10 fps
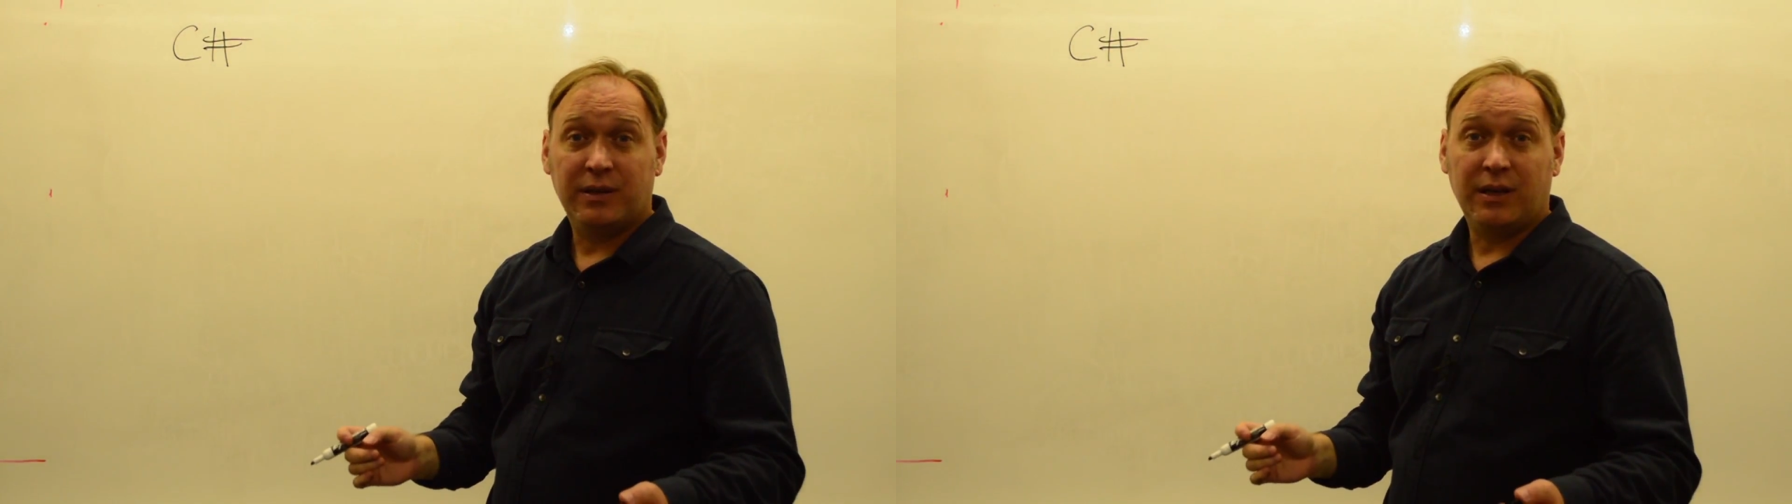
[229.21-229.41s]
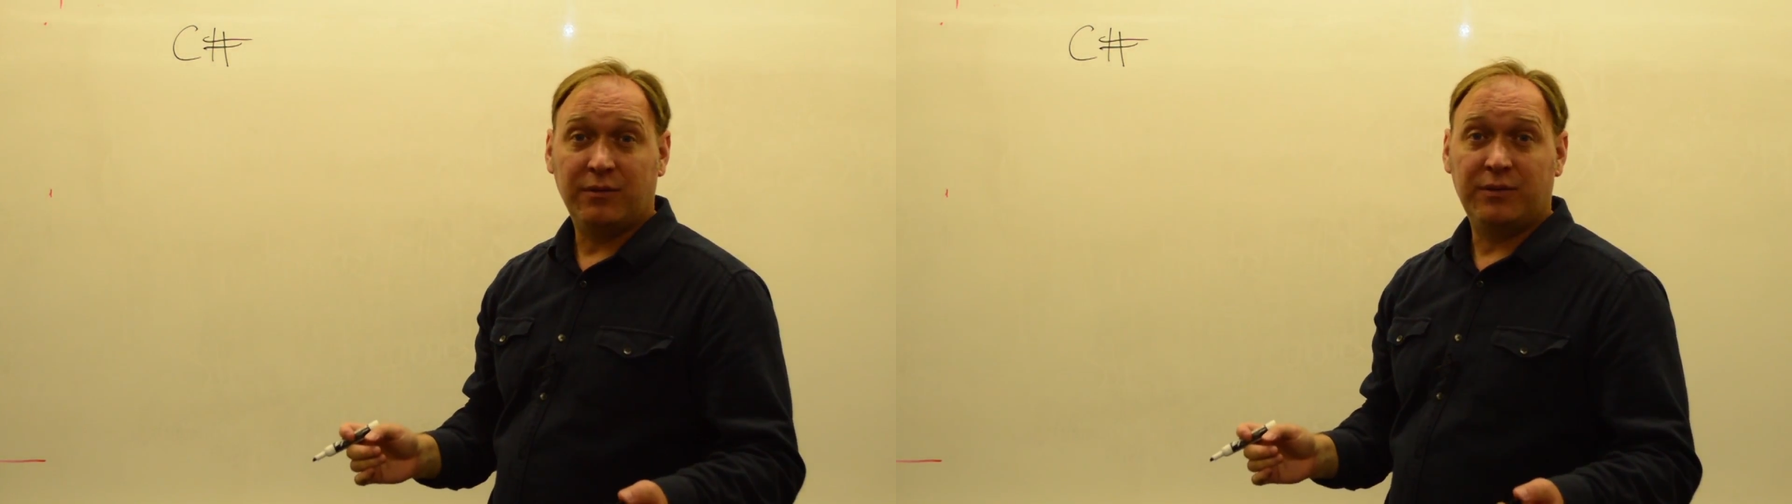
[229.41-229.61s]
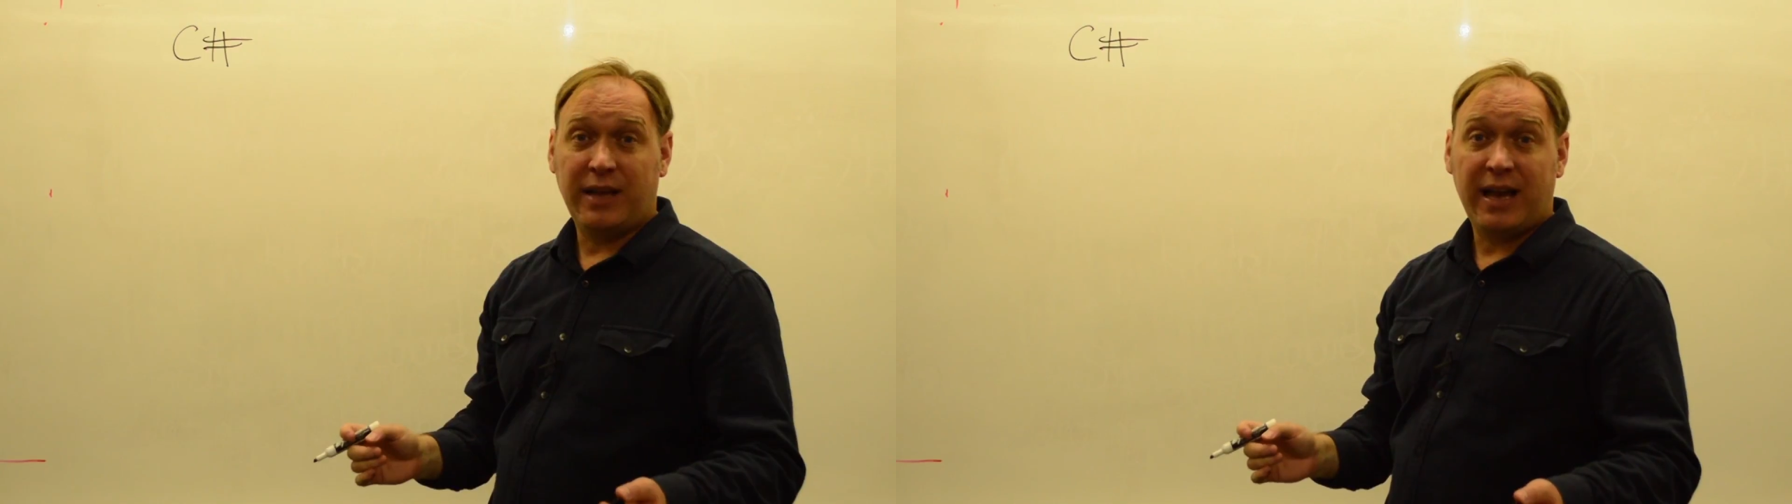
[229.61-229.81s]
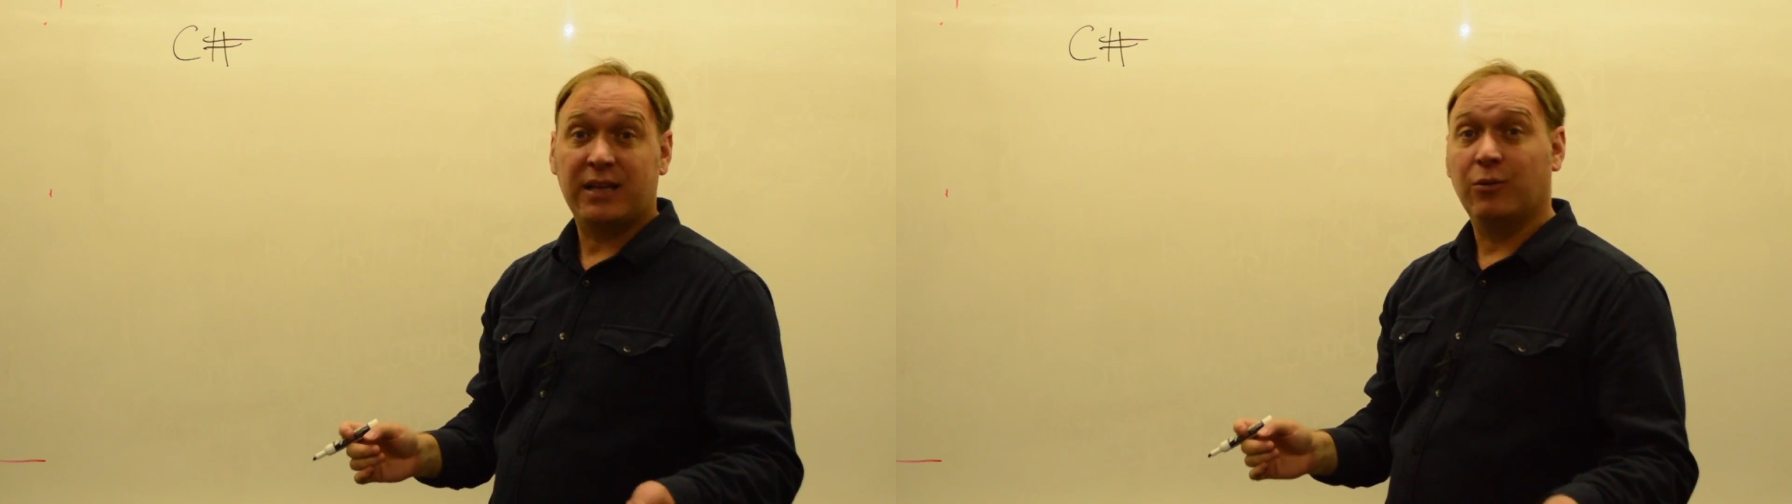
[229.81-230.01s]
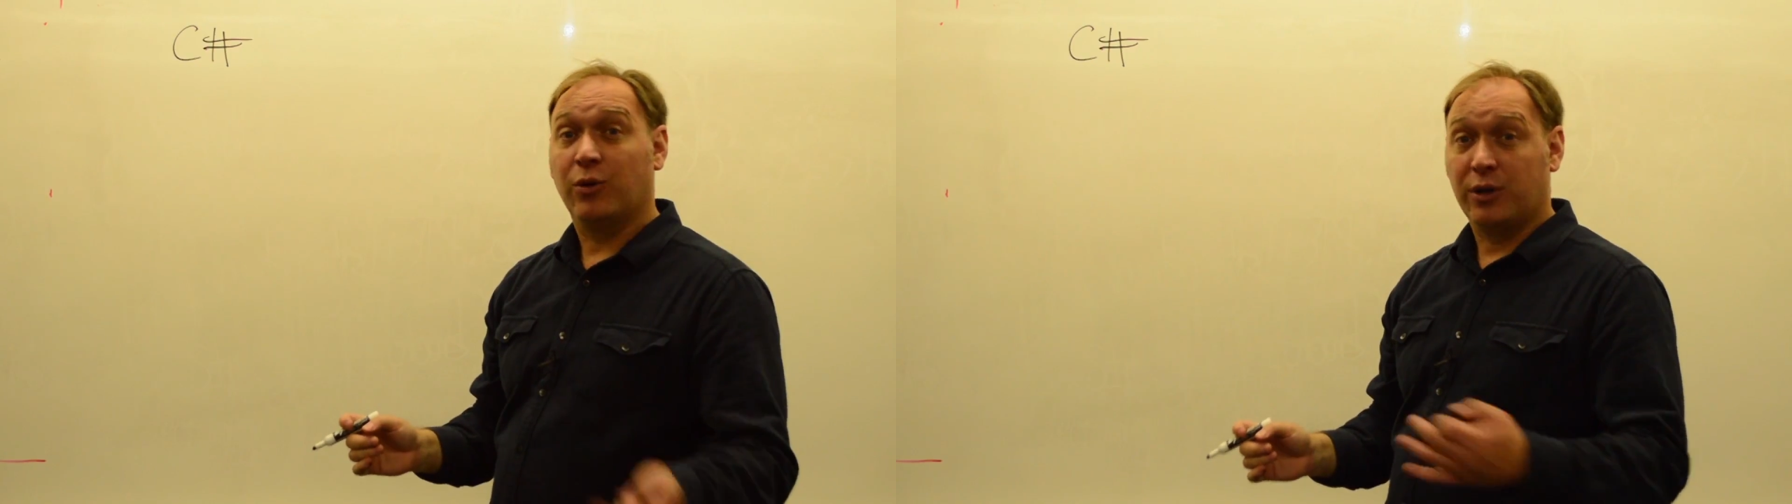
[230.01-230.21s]
of
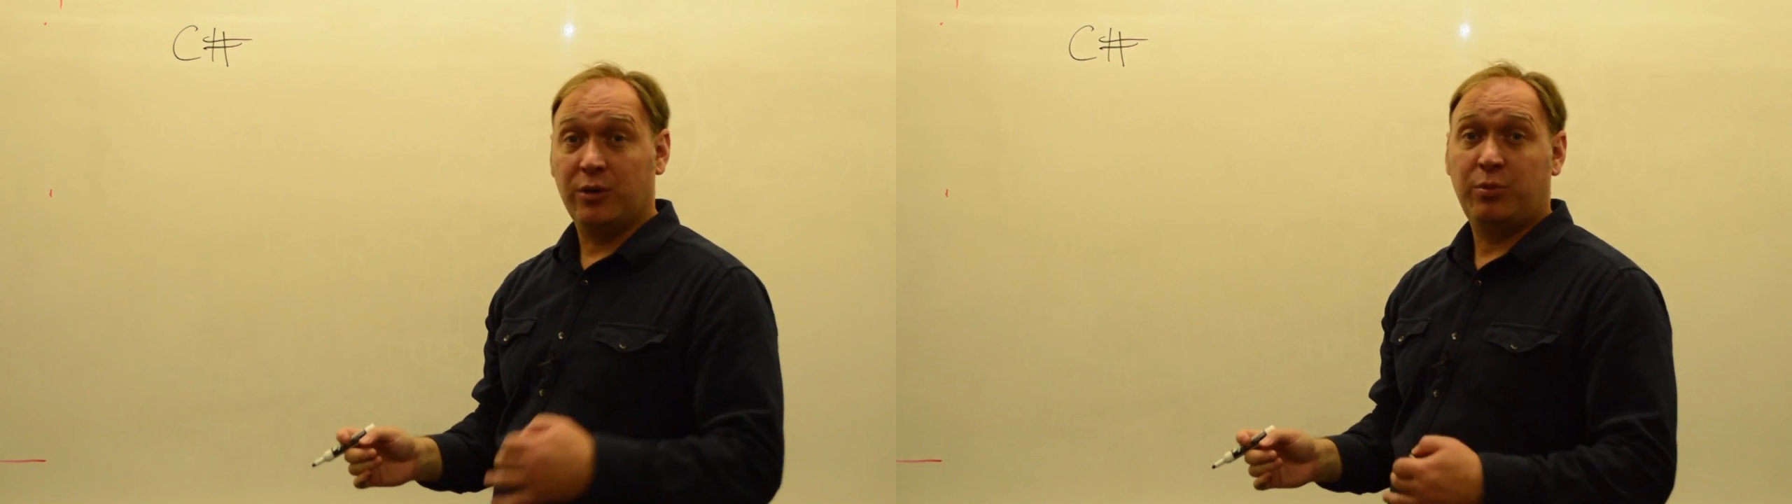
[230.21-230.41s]
data we're going to